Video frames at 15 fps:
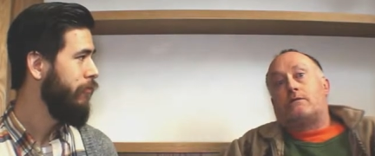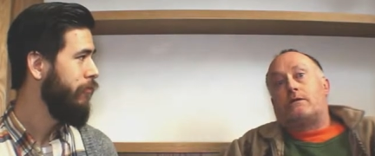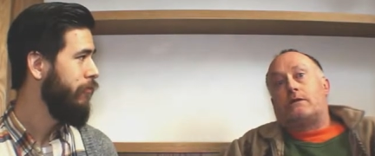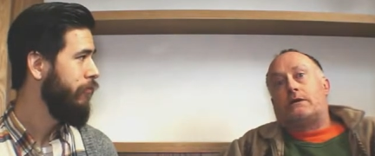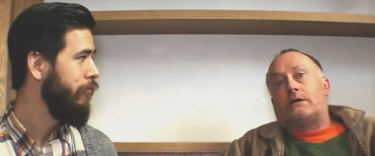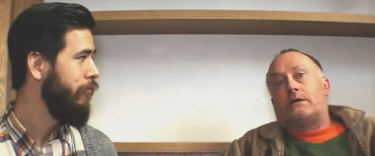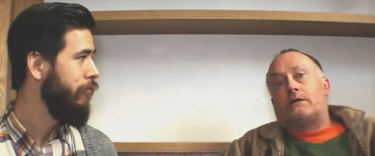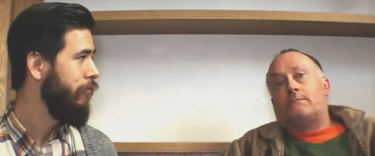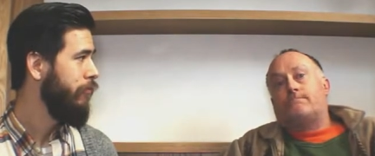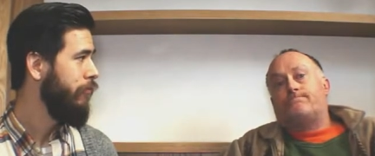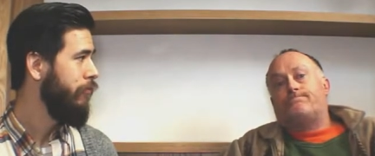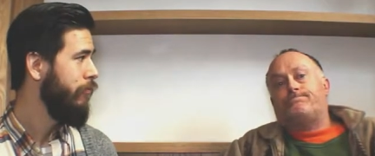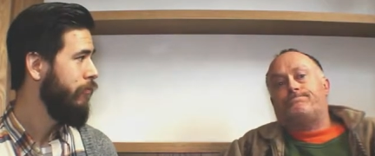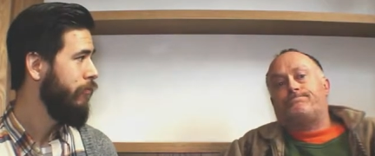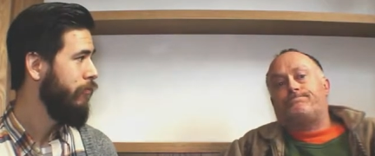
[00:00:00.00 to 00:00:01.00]

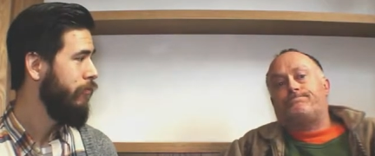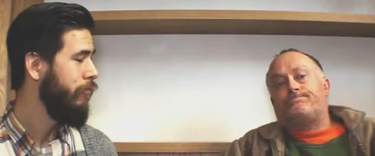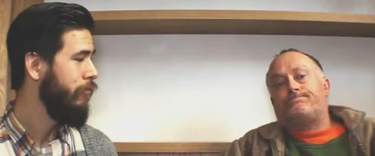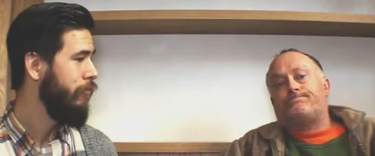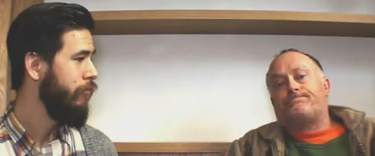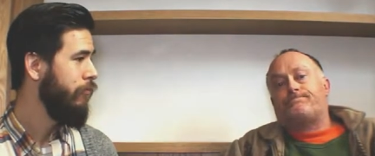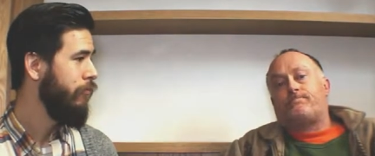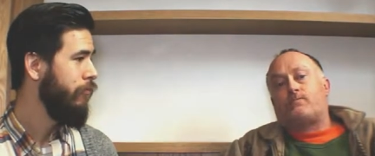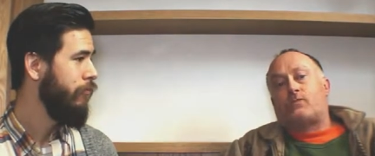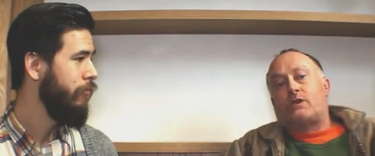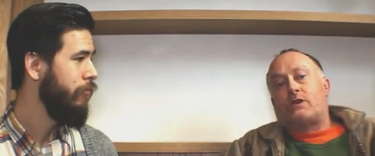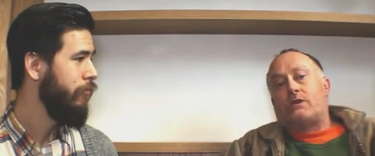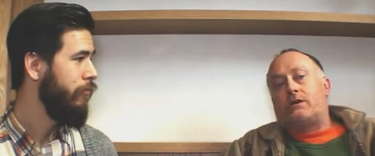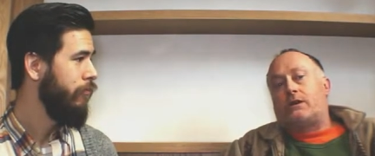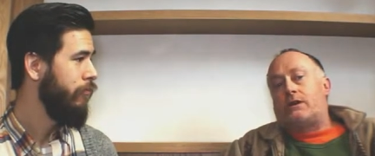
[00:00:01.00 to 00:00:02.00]
Speaker 1: Um,
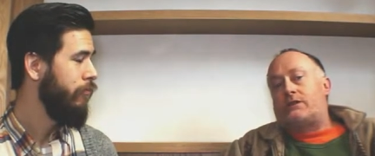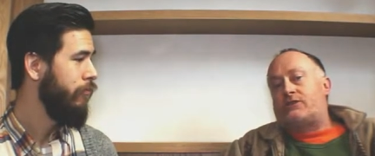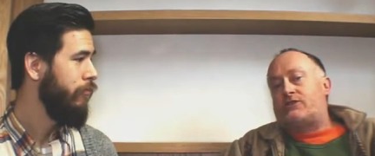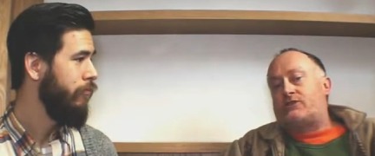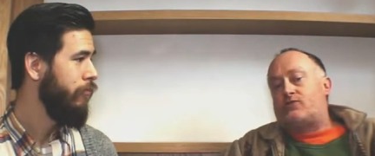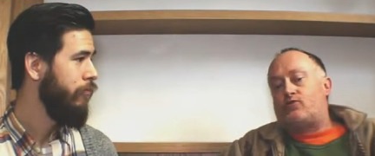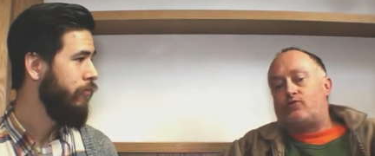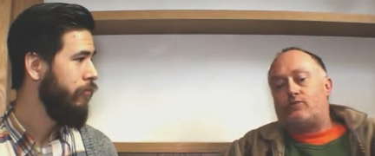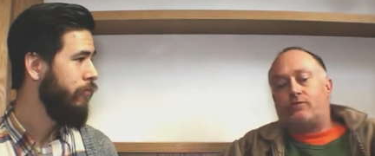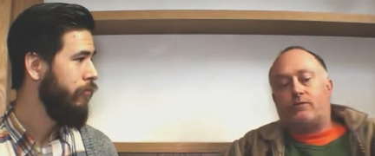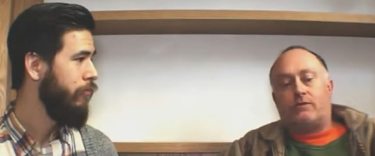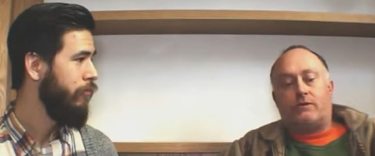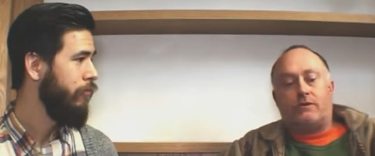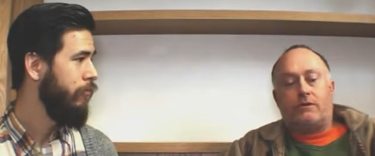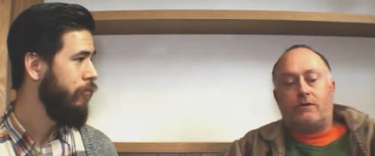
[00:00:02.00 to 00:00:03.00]
it's
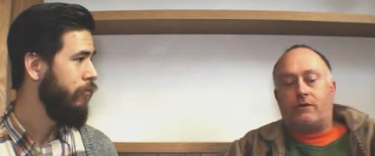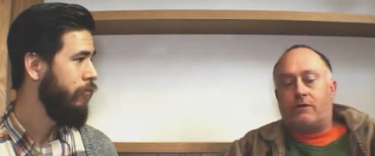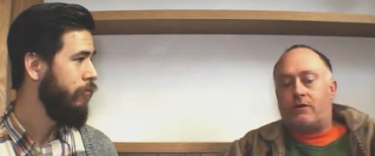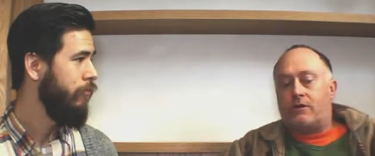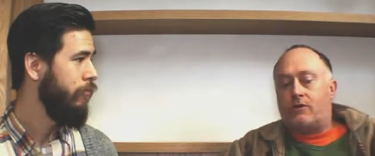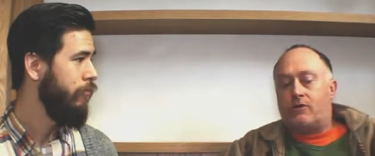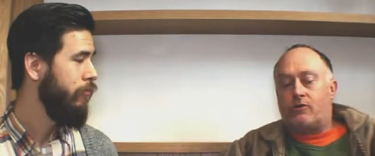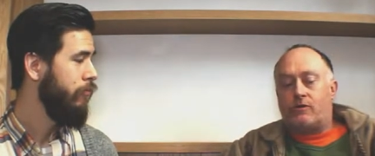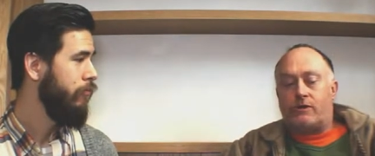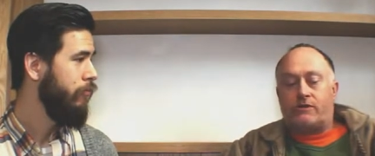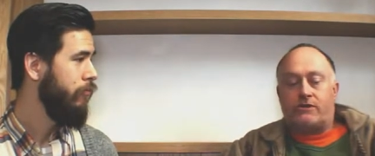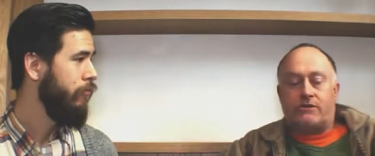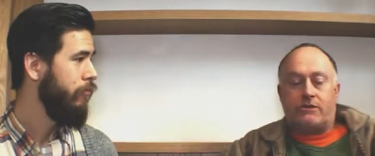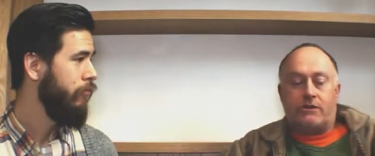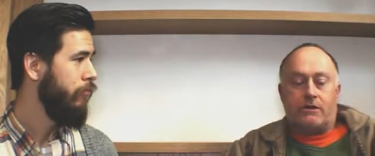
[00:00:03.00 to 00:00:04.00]
you know
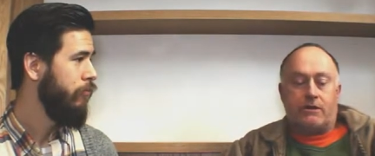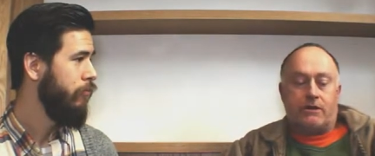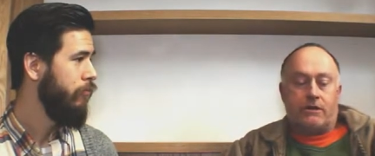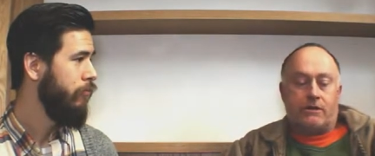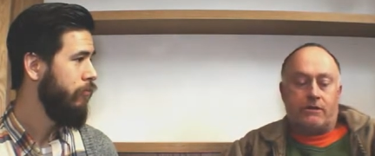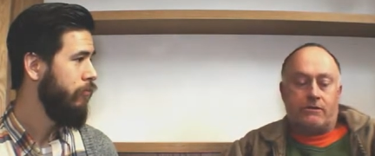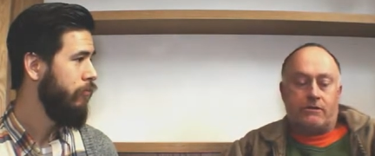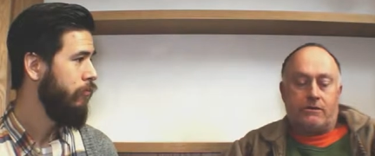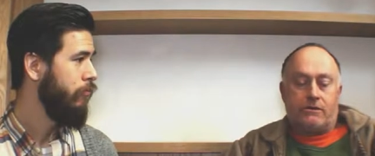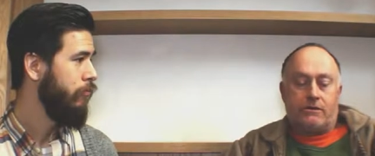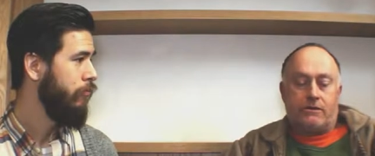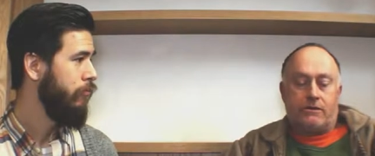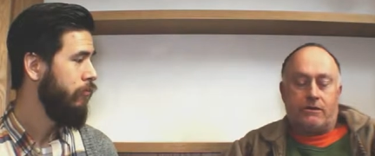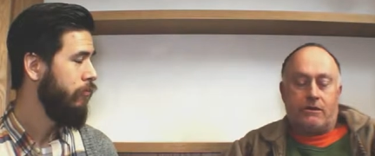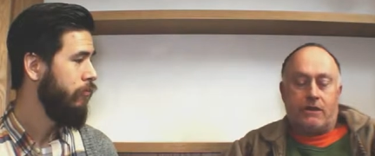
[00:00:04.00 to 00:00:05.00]
it's uh,
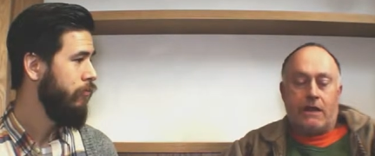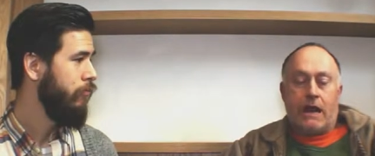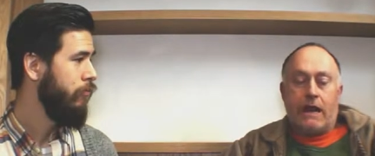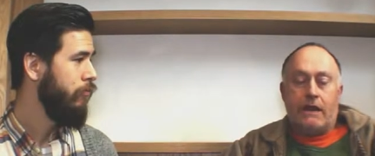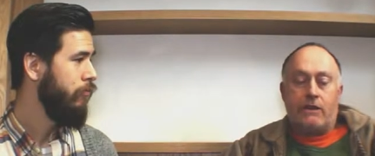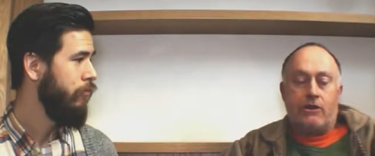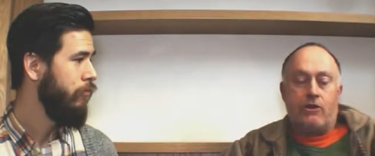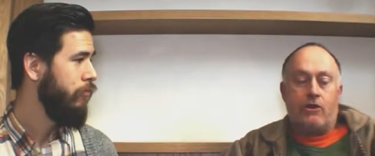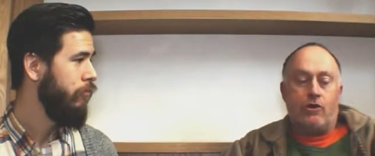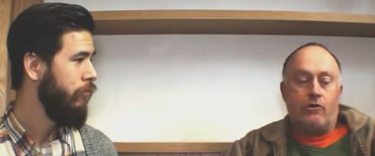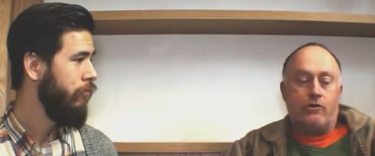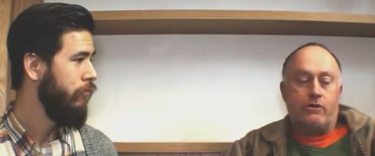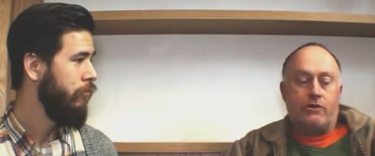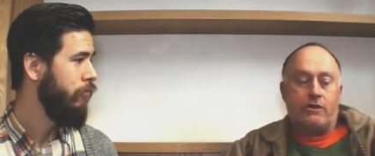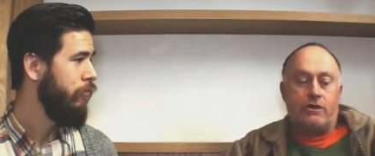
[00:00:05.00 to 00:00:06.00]
getting to know
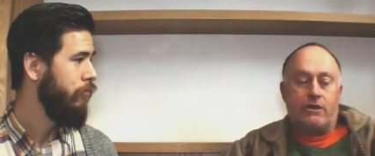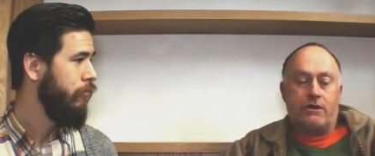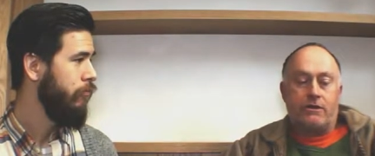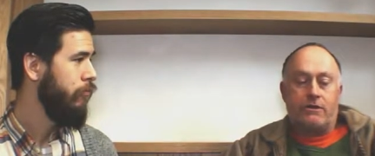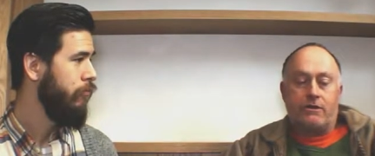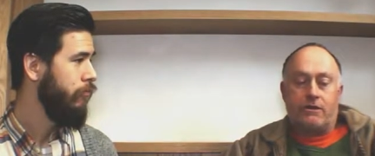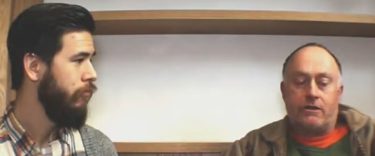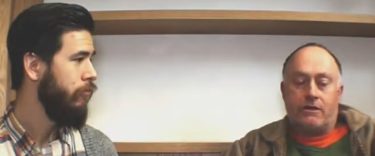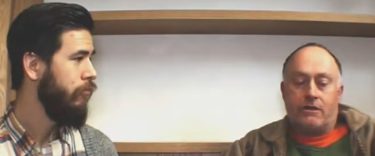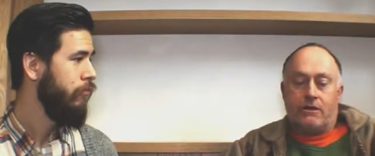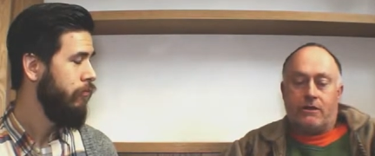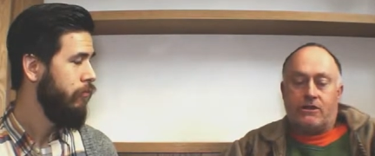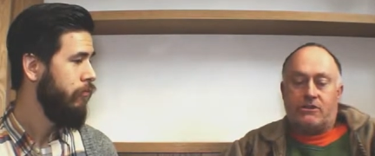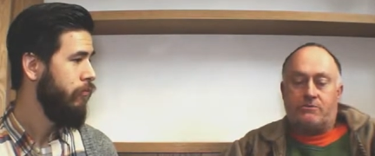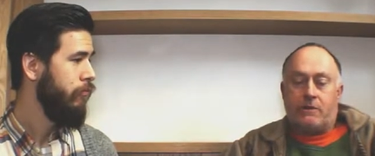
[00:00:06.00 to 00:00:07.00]
your kid,
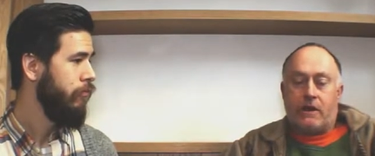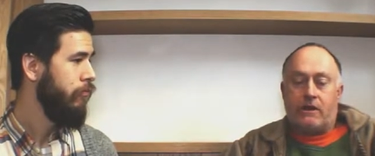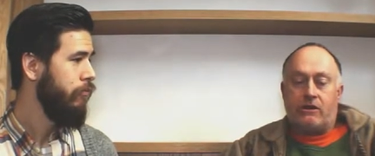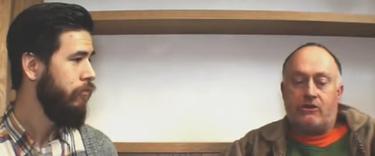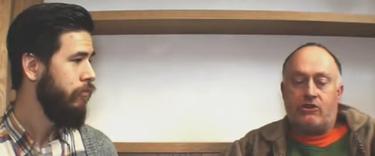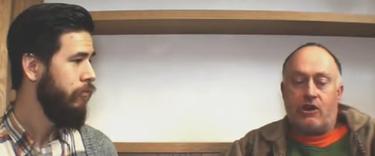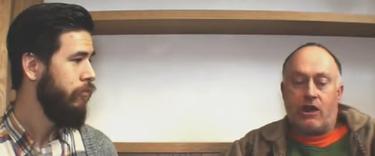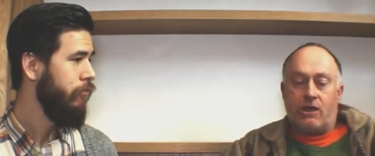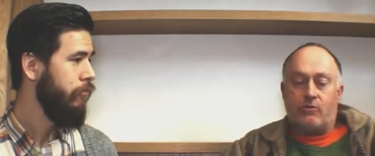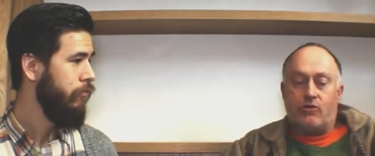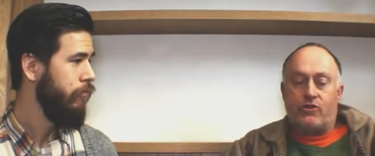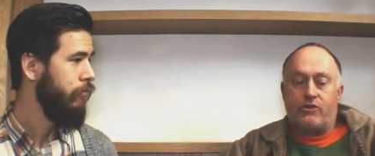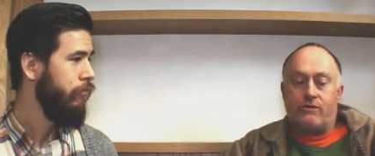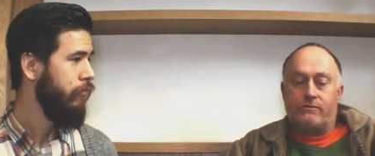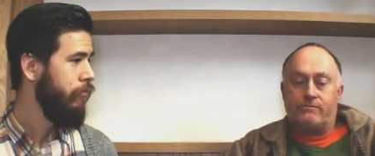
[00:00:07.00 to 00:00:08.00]
spending time
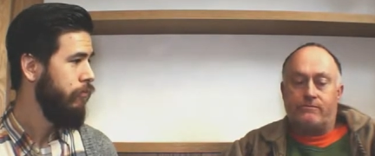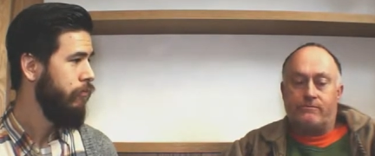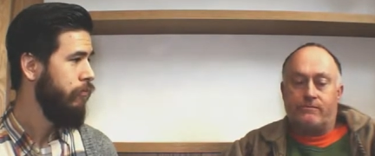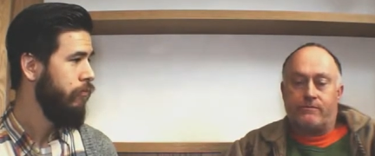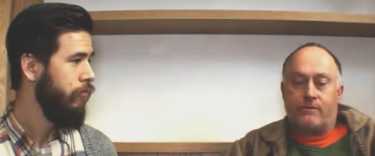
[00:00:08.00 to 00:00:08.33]
with them,